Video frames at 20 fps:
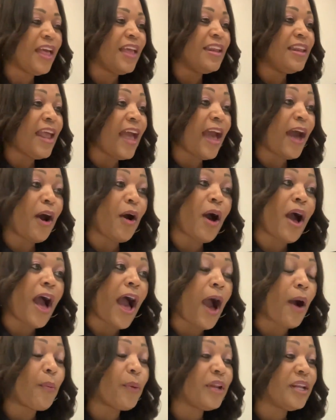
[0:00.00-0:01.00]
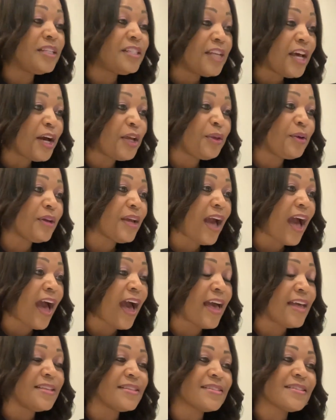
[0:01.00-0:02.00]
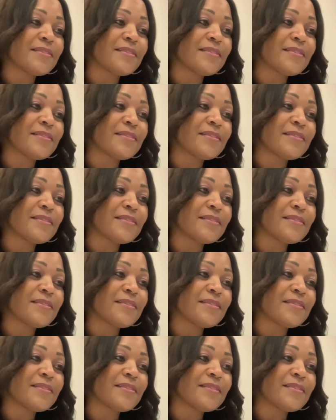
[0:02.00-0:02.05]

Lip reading: Now, I want to tell you guys,